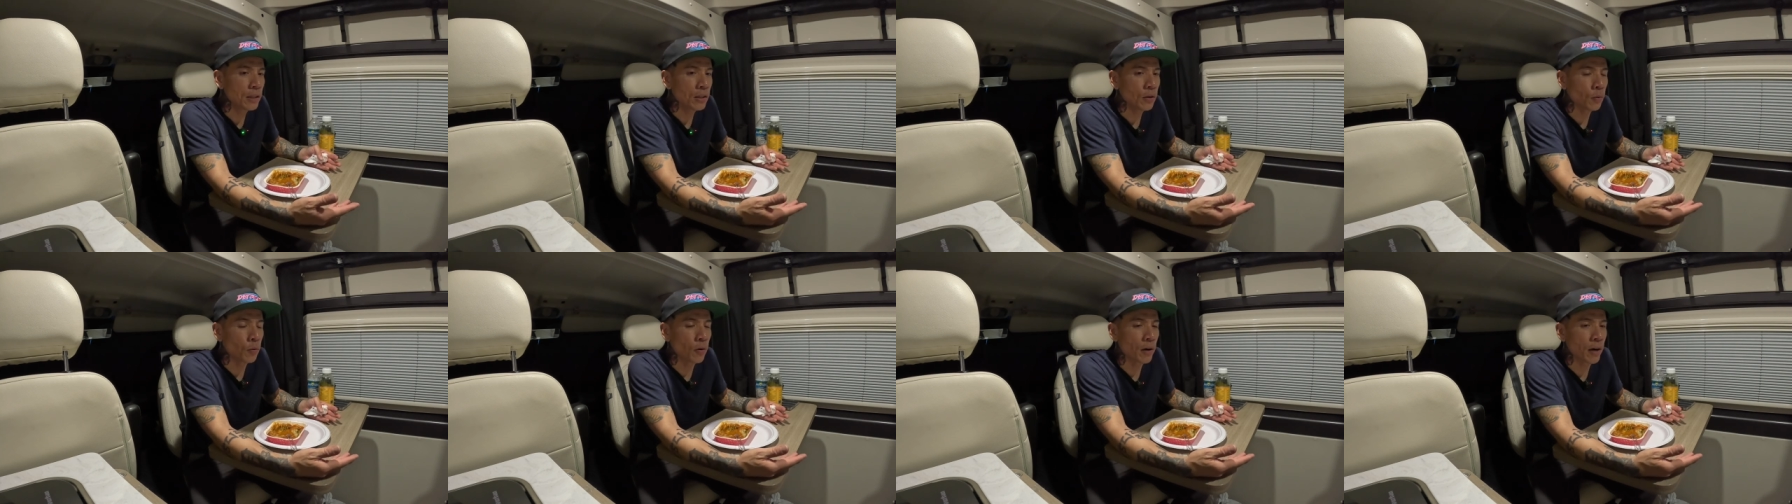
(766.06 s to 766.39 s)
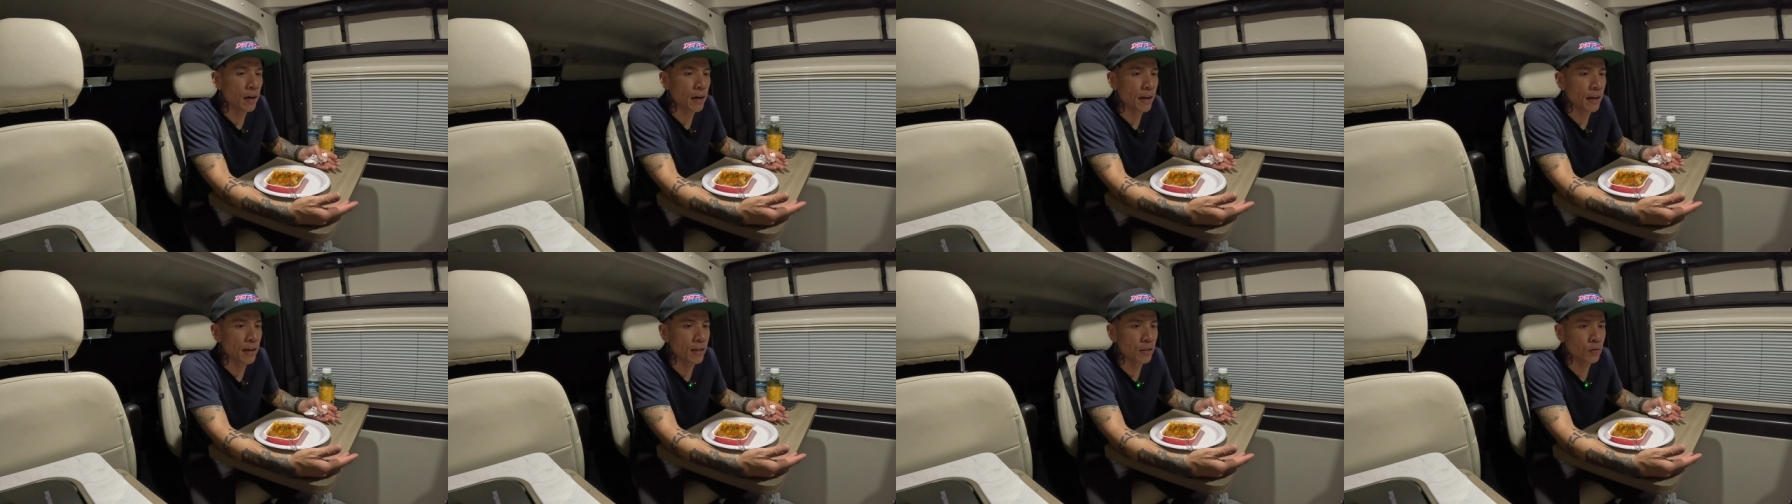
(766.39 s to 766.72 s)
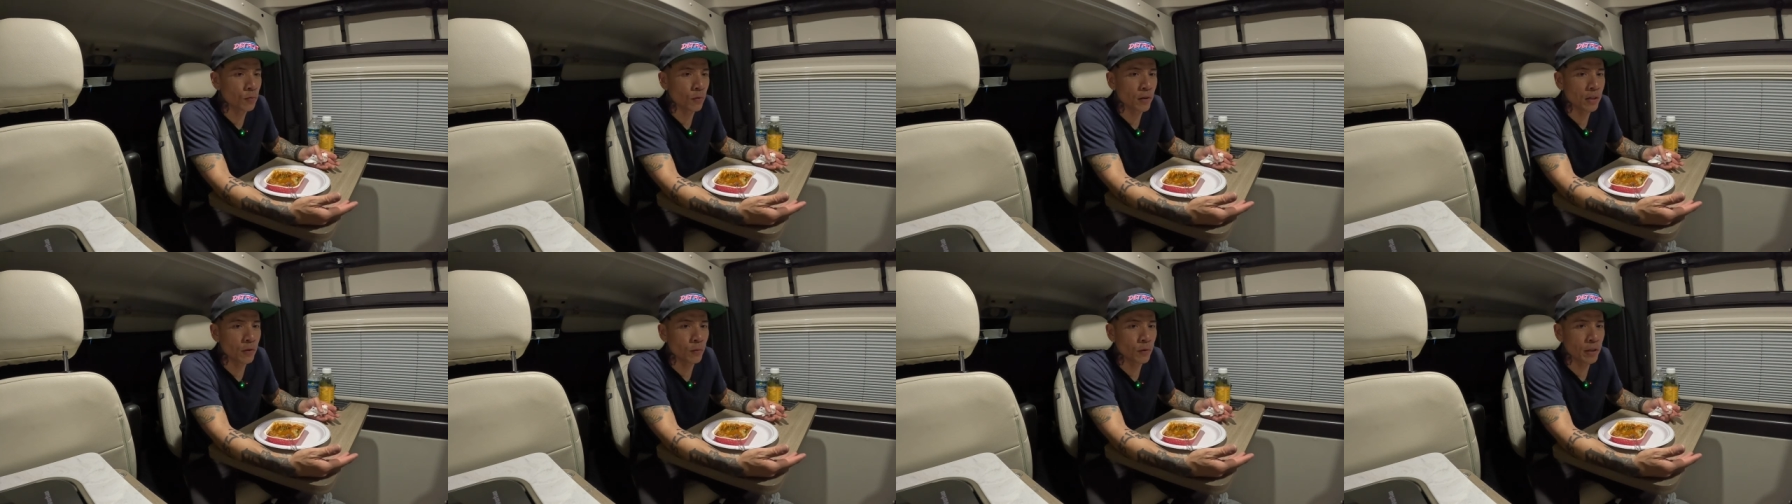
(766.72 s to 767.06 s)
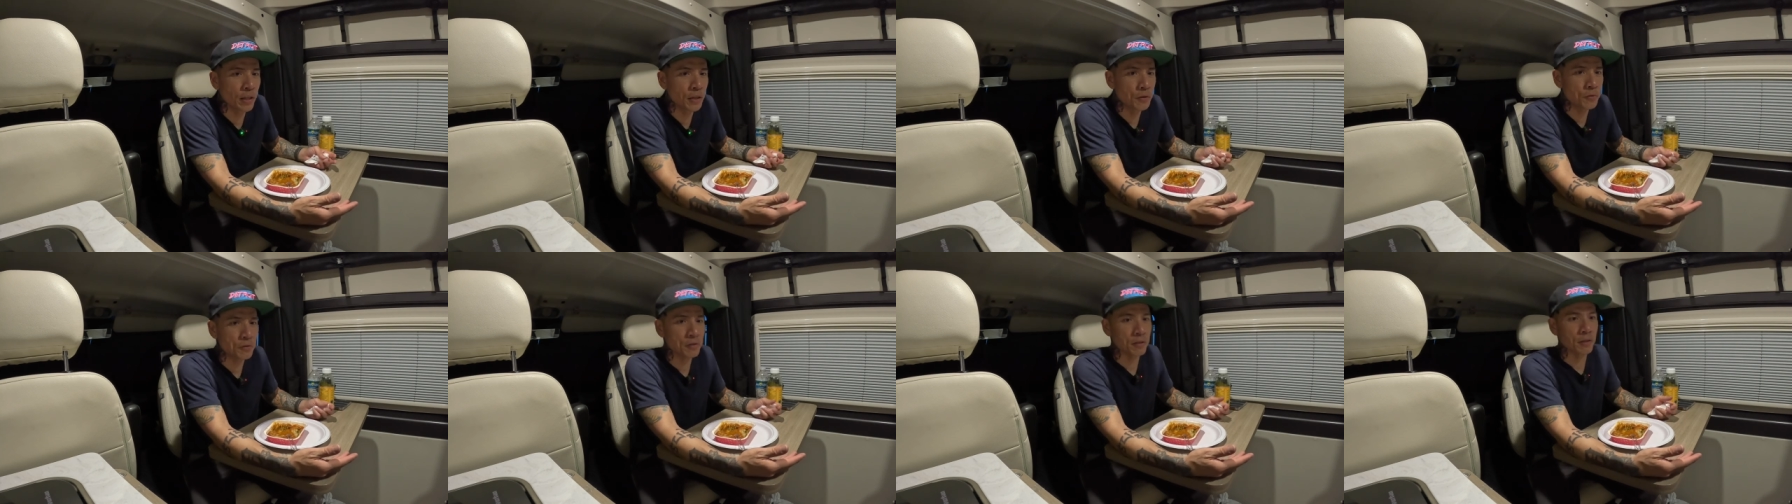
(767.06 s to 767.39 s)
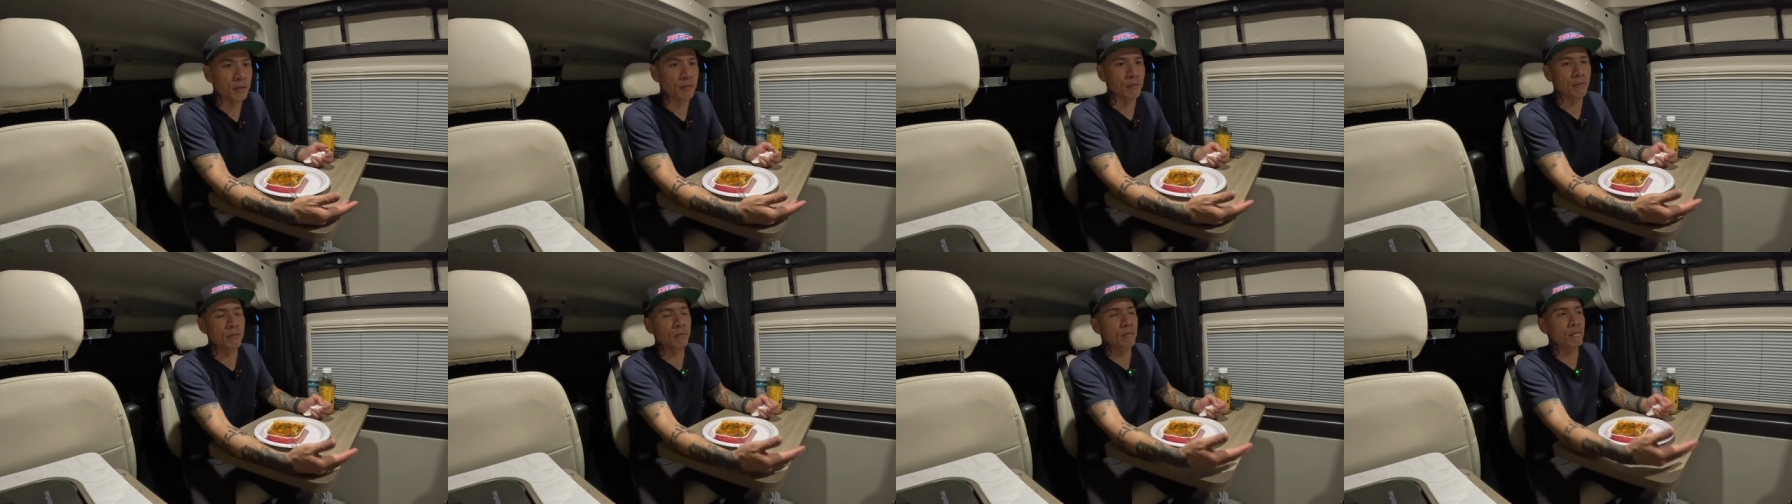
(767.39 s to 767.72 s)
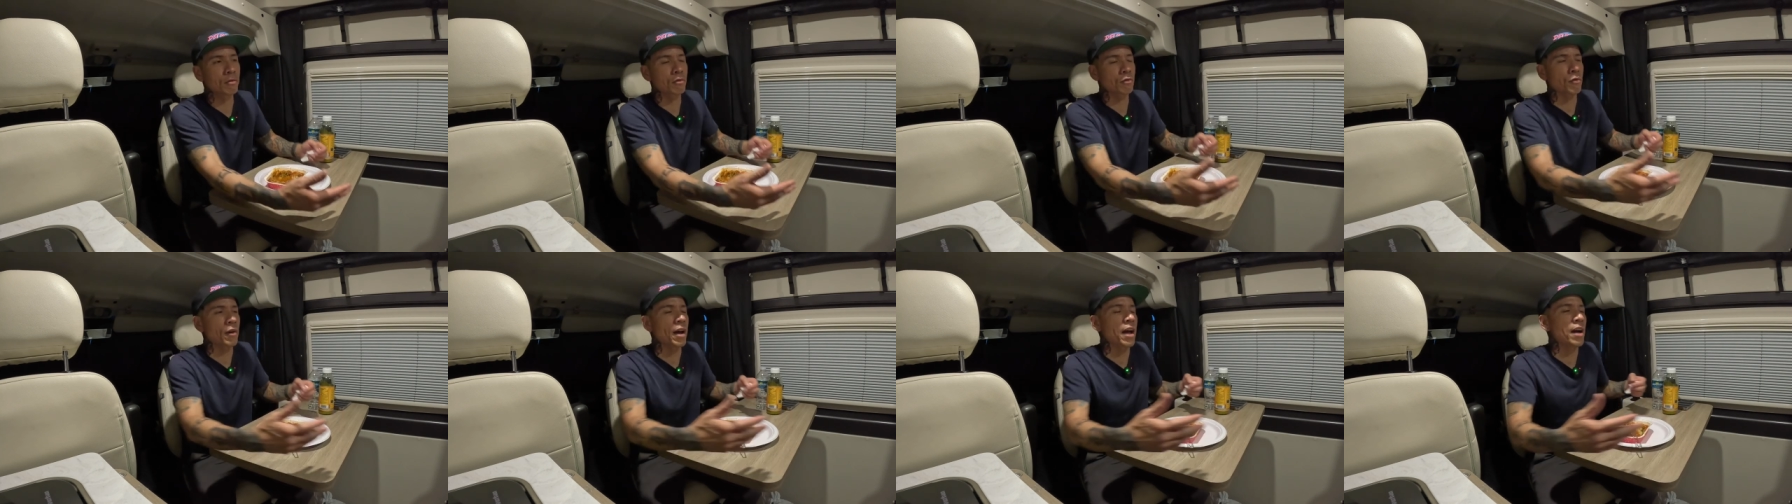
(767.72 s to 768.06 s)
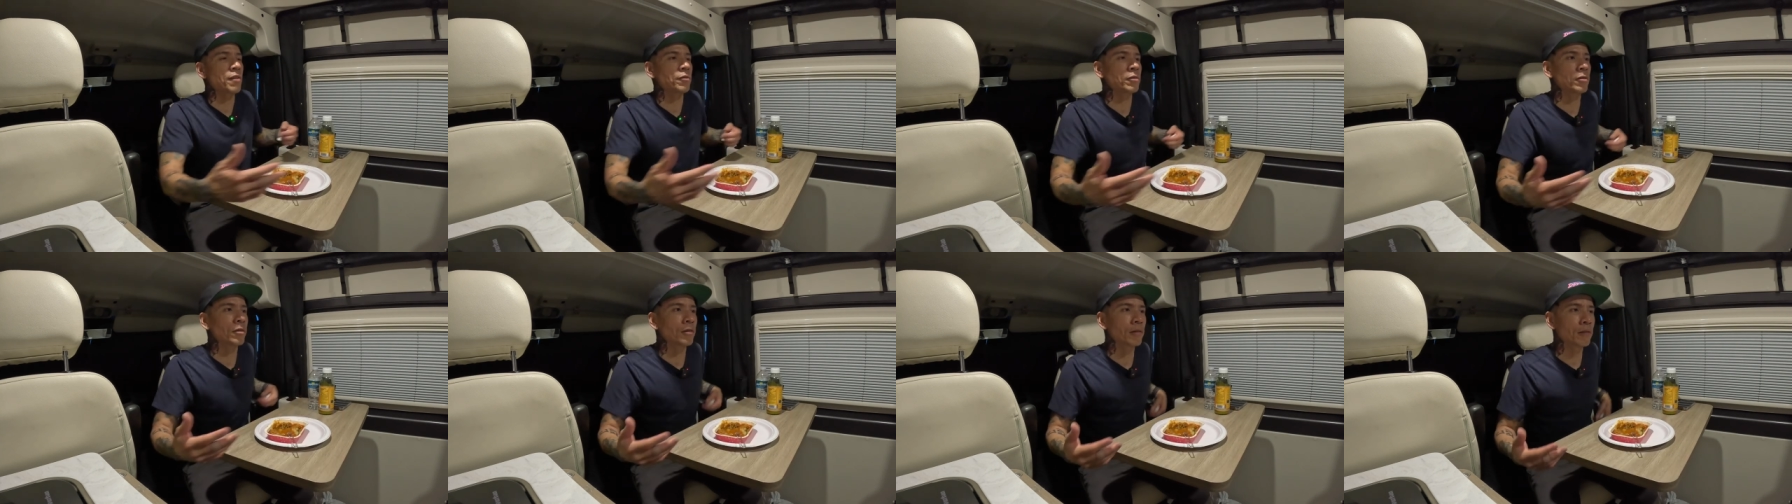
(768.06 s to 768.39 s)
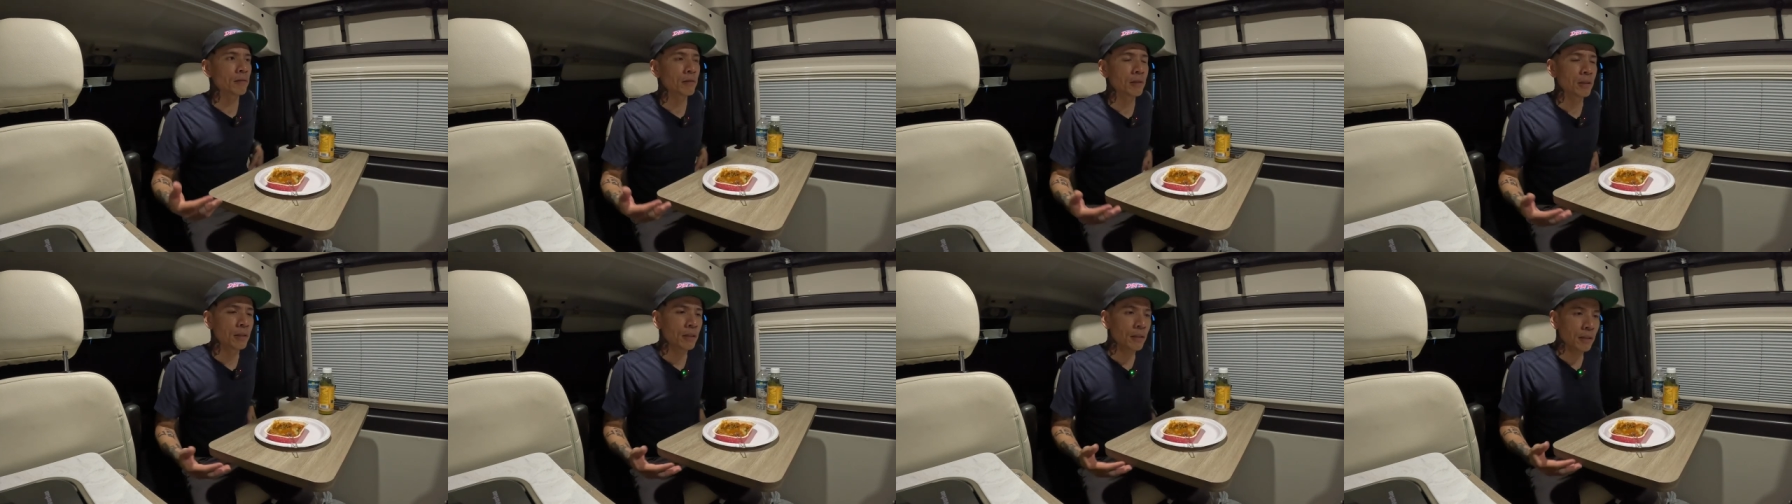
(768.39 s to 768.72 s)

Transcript: Whereas when we used to travel,